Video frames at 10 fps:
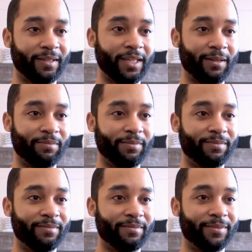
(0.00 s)
keep
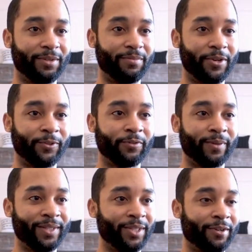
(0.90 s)
the notes for
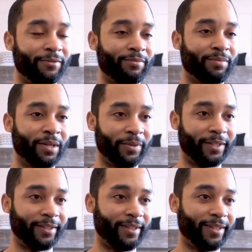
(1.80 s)
myself
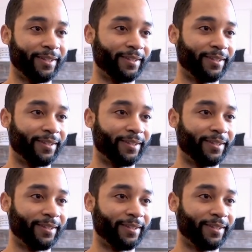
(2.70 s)
publicly.